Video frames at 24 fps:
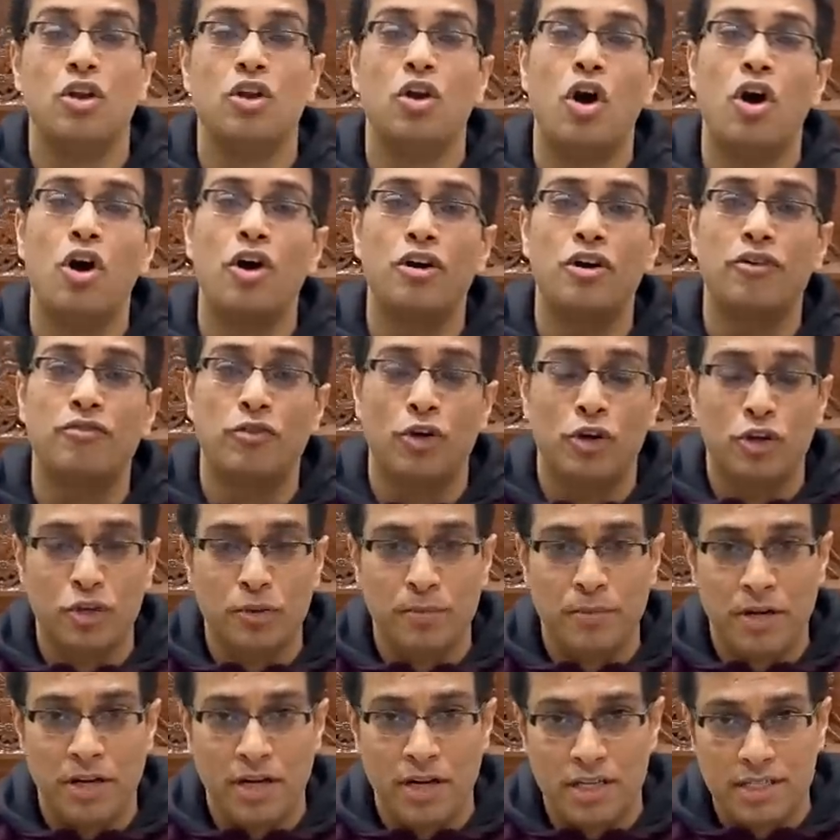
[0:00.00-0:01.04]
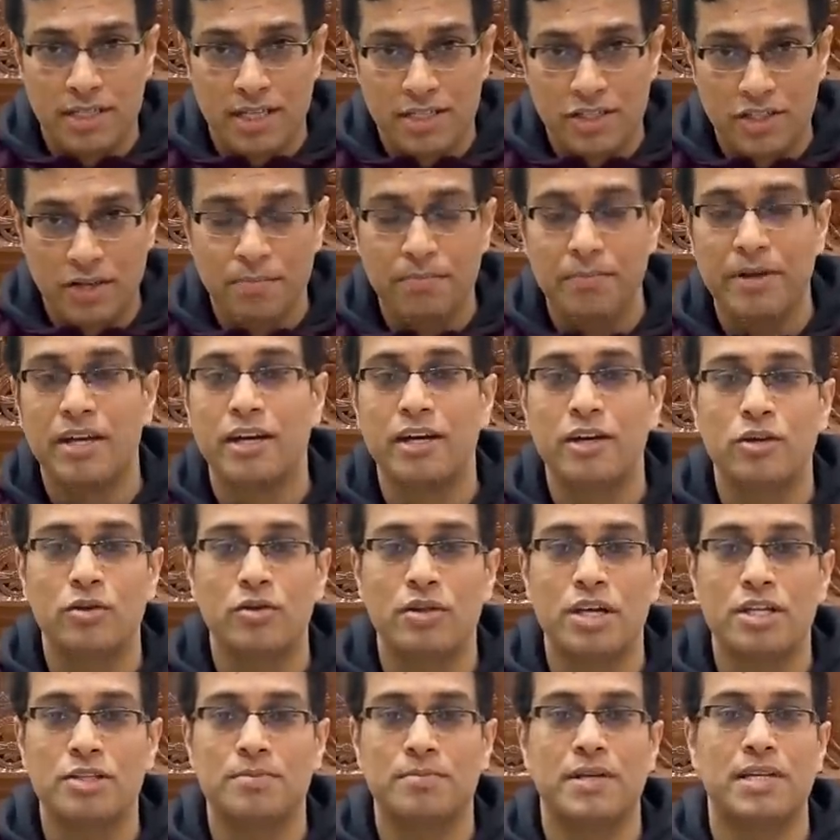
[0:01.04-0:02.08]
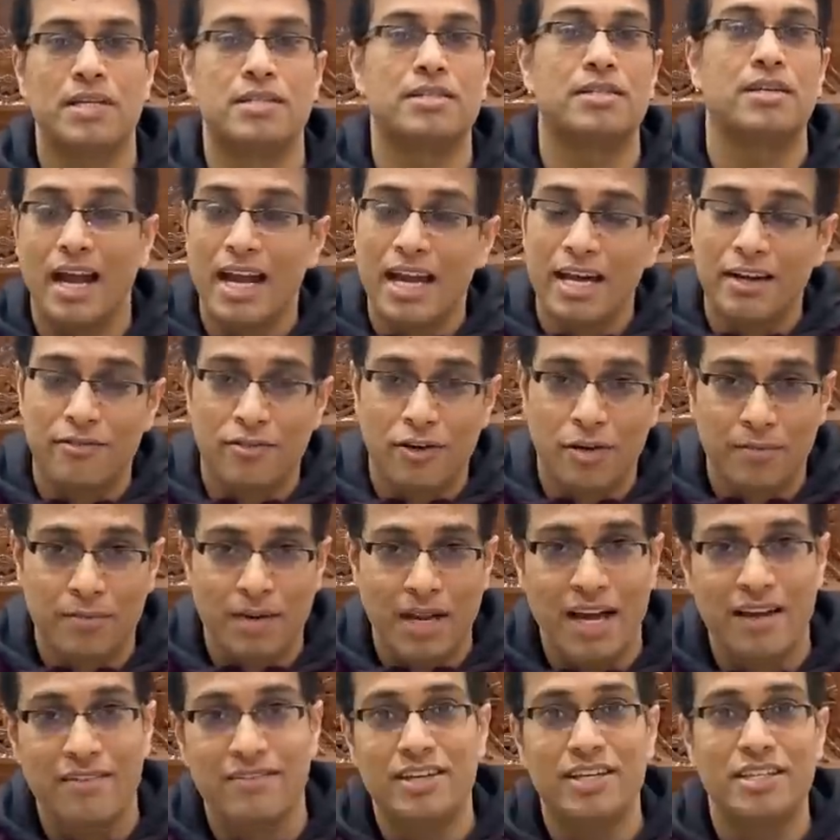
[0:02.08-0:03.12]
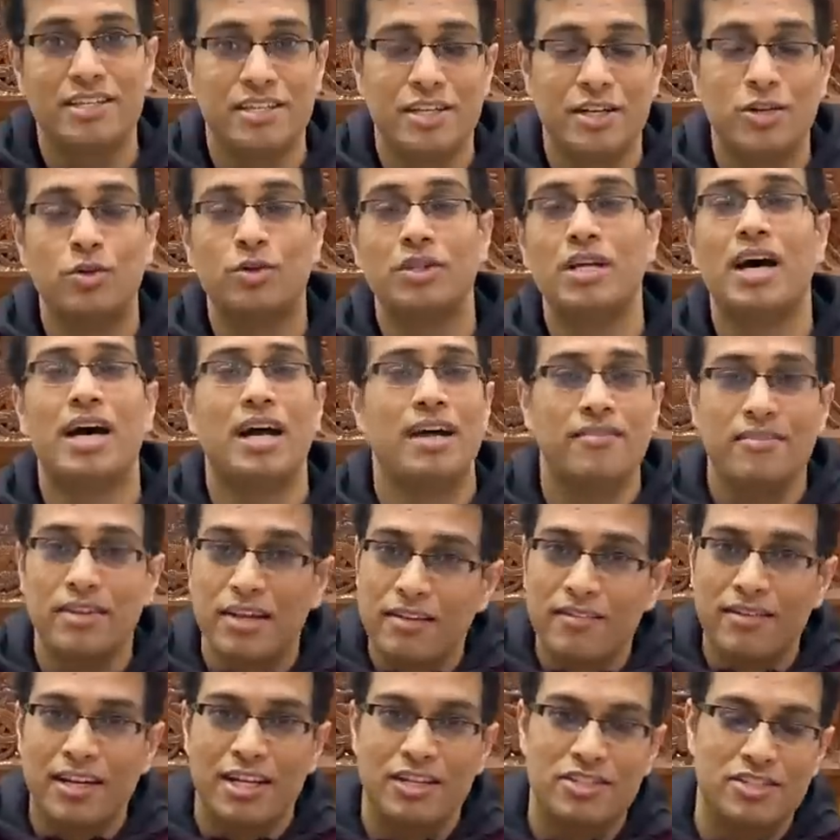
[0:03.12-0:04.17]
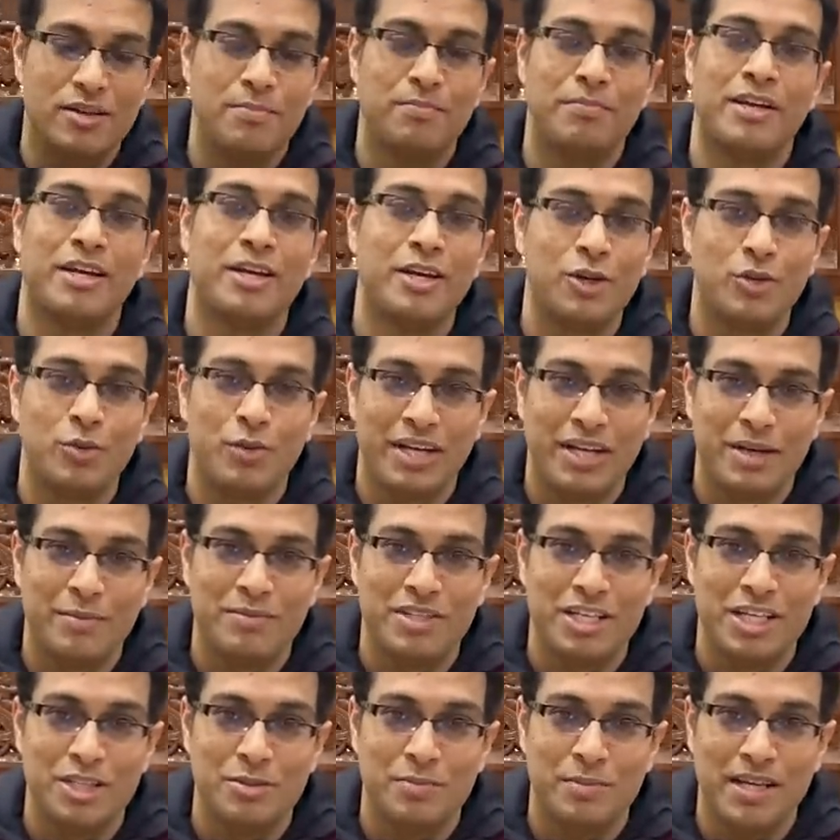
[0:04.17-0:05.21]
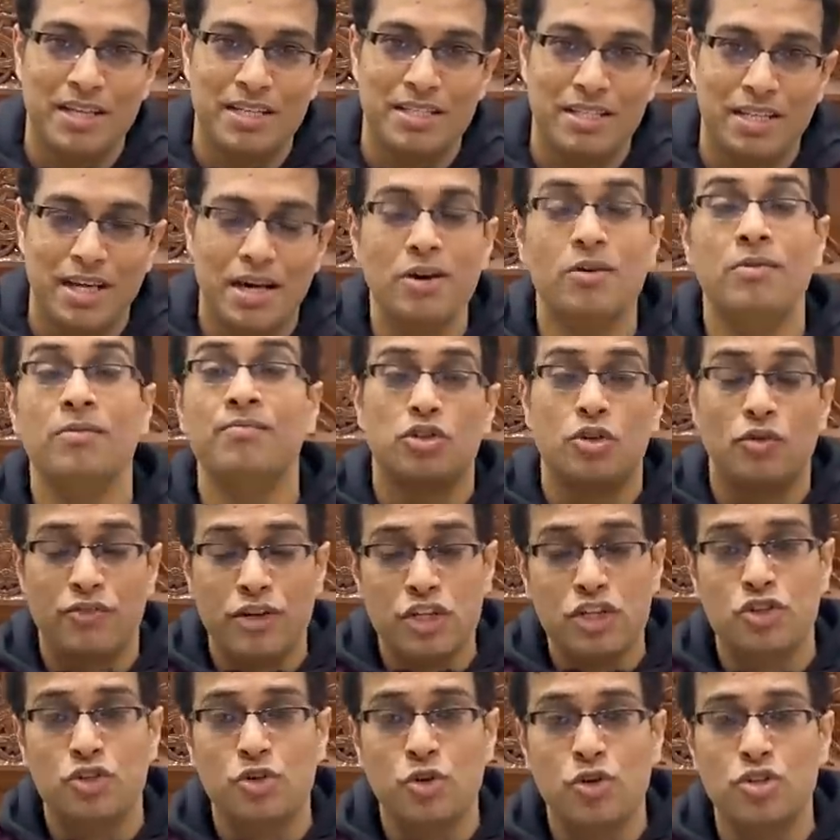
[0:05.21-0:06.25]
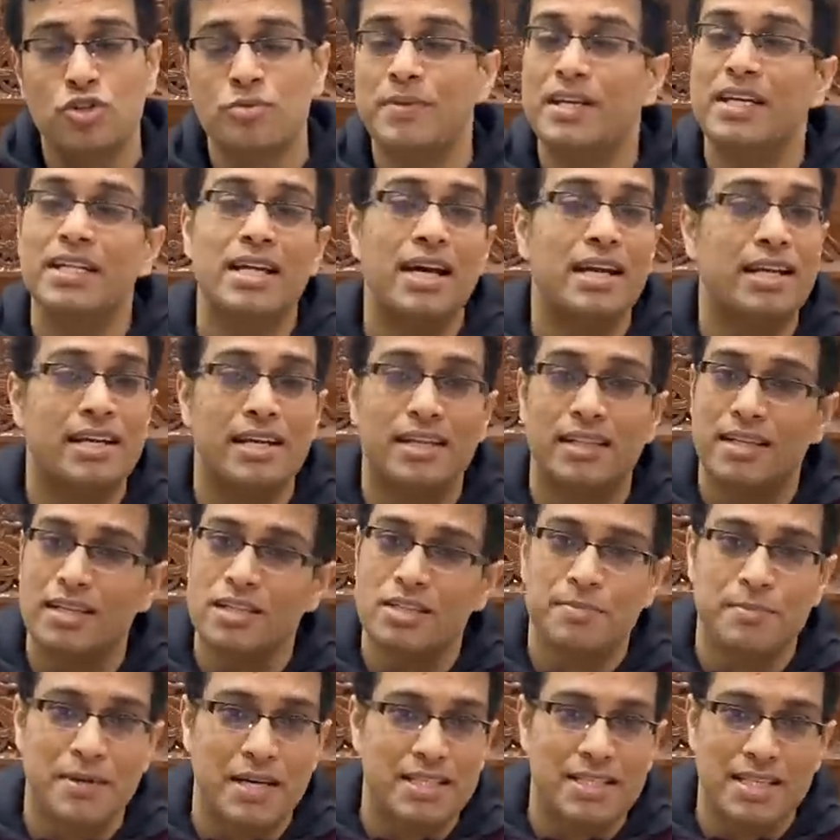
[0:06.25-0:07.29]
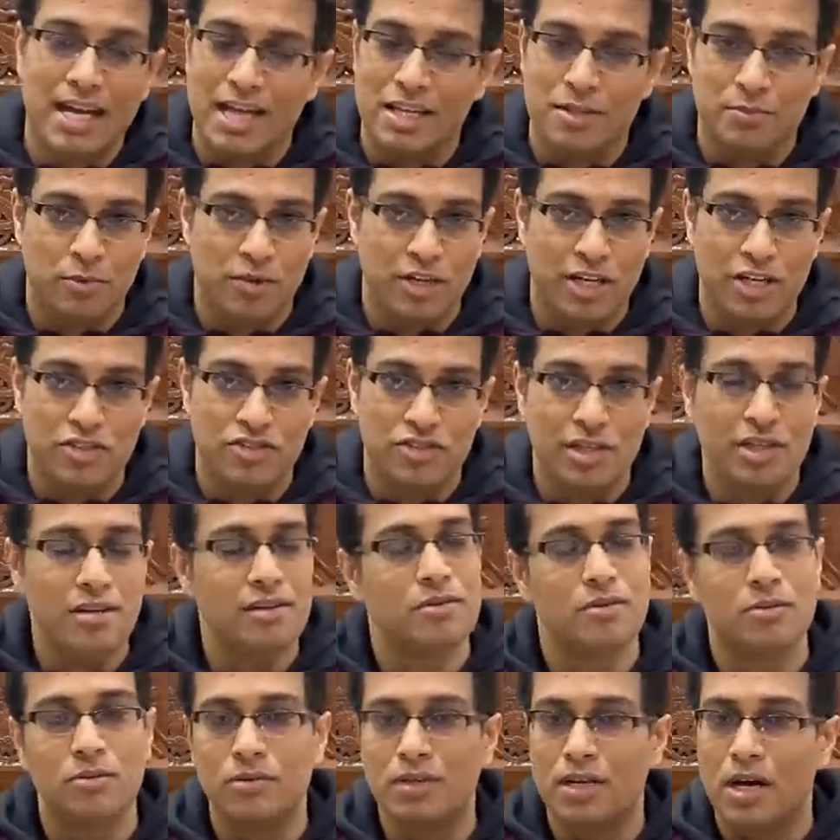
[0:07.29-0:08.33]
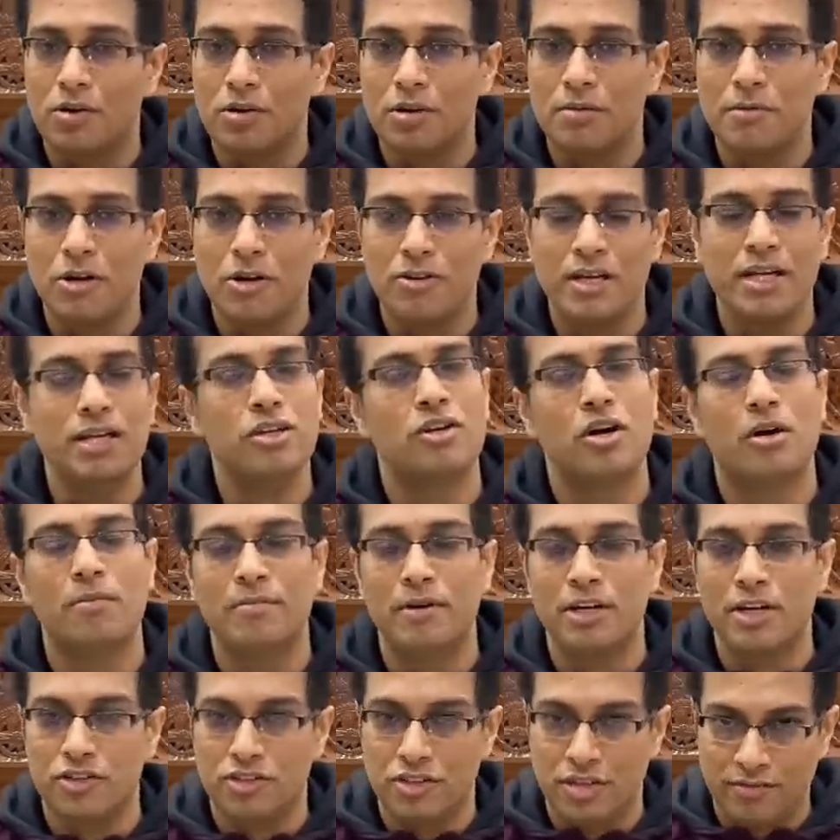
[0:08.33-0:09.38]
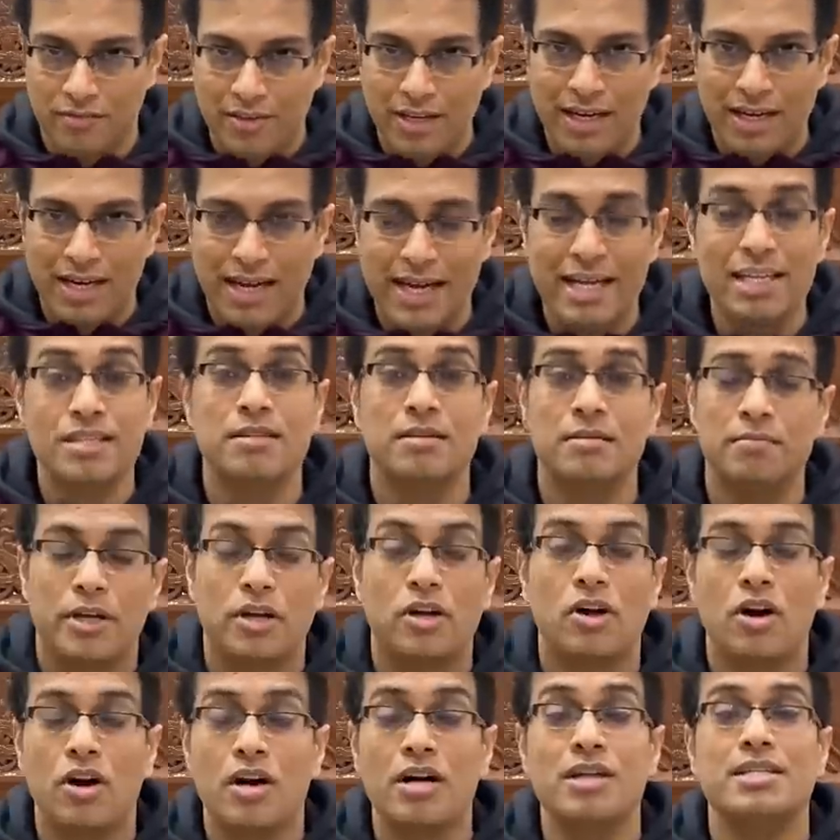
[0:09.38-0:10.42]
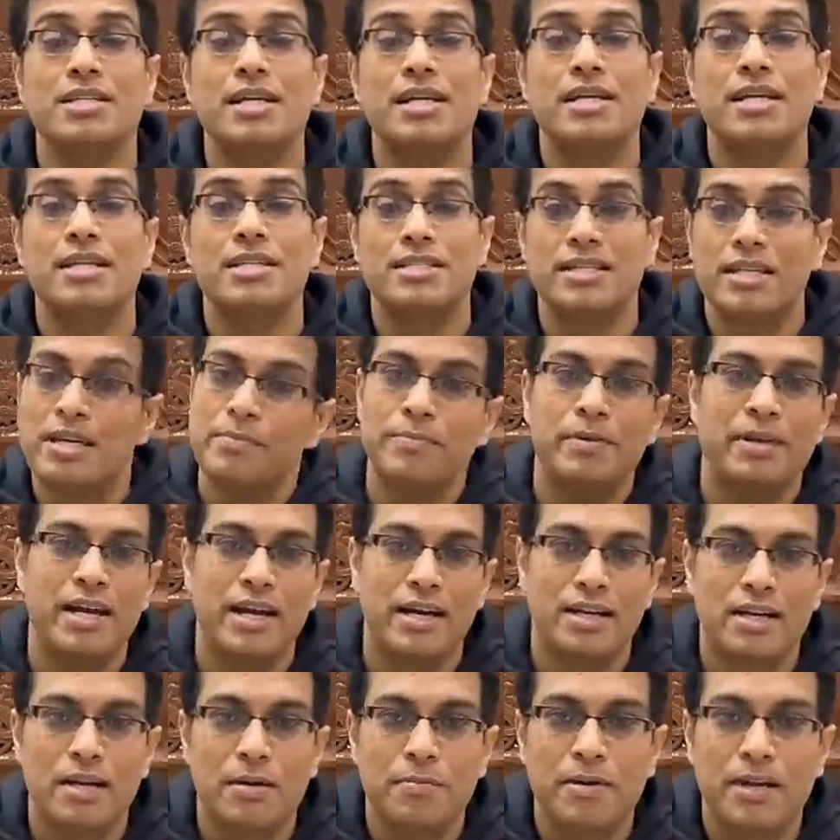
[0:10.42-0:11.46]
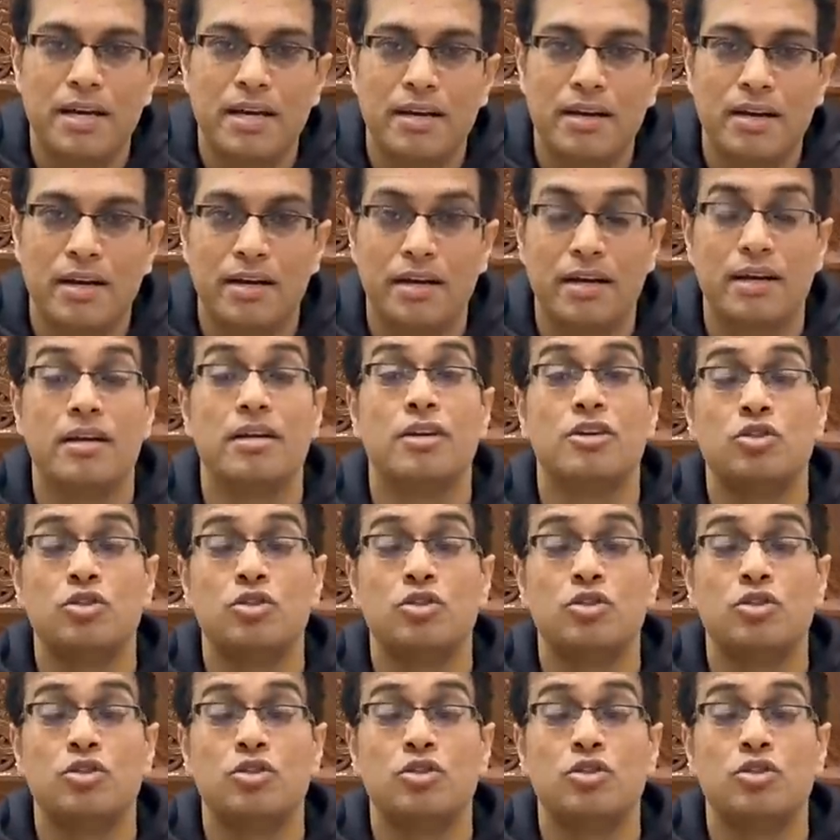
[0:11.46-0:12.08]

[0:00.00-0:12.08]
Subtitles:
Lot of entrepreneurs are jumping into the space, right from Navi, Zerodha, everyone is jumping into AMC space now. So which shows me that, hey, this space has potential, no doubt about it. Competition will rise because it is deeply underpenetrated.